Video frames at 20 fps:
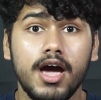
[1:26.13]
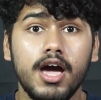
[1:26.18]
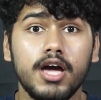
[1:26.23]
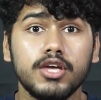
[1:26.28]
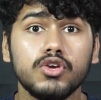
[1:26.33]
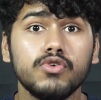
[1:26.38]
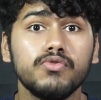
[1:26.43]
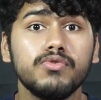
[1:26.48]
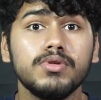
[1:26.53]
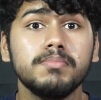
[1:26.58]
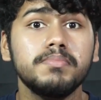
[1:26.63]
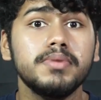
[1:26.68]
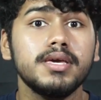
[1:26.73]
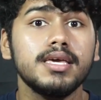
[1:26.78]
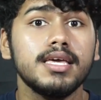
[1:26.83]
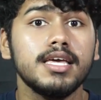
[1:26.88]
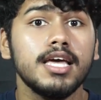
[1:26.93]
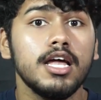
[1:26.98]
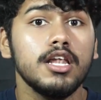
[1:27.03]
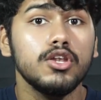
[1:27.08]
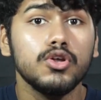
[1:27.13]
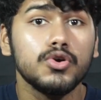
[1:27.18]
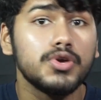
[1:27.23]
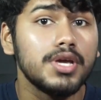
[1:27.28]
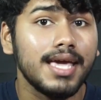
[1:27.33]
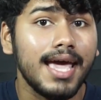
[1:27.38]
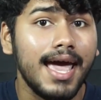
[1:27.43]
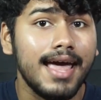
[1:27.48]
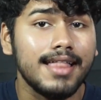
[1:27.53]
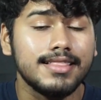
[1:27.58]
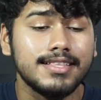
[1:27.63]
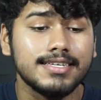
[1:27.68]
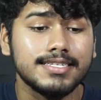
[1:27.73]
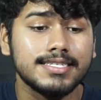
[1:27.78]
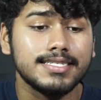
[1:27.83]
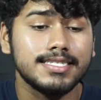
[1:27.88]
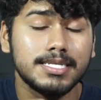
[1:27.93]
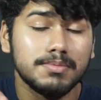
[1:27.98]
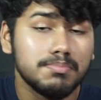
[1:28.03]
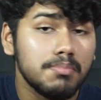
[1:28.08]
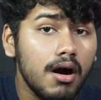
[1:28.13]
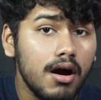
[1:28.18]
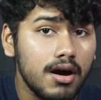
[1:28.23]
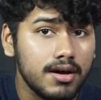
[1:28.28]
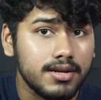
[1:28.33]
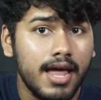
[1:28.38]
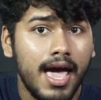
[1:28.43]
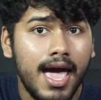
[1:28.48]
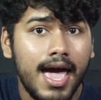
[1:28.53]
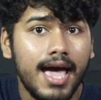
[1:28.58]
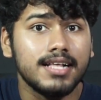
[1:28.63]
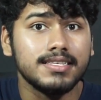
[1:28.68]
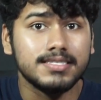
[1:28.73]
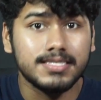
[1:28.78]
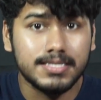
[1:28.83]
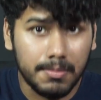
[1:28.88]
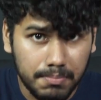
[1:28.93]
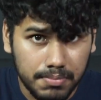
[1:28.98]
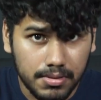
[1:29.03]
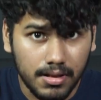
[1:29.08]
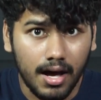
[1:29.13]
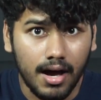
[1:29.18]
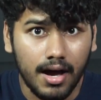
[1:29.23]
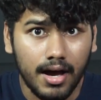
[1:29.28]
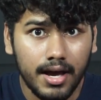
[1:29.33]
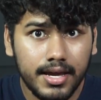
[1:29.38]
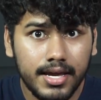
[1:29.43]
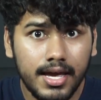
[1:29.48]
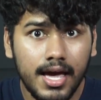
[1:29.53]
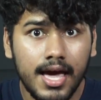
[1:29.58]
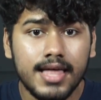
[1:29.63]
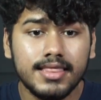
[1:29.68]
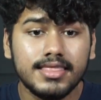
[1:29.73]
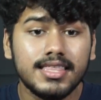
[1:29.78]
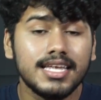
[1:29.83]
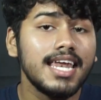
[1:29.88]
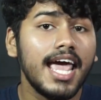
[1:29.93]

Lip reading: where you will be looking at the demand and supply,